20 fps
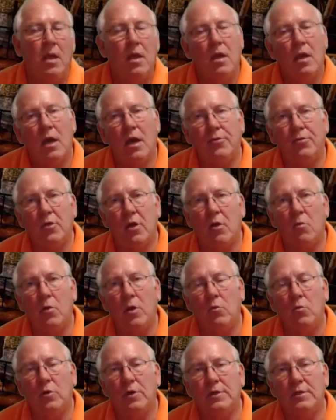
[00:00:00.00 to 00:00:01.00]
I thought we
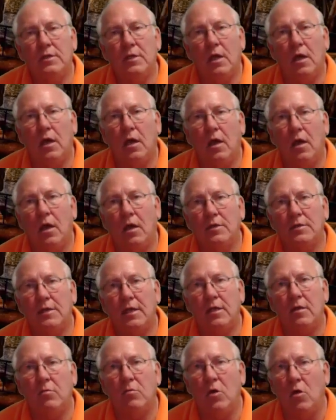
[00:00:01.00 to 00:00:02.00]
would uh, take
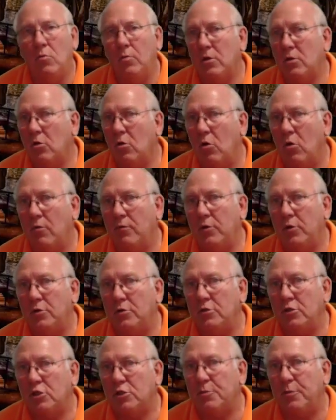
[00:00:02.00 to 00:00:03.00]
a moment, go over your
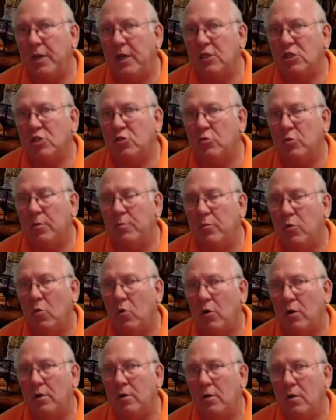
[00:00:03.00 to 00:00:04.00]
inspection
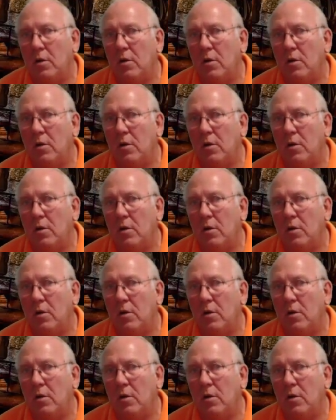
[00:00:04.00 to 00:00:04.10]
report.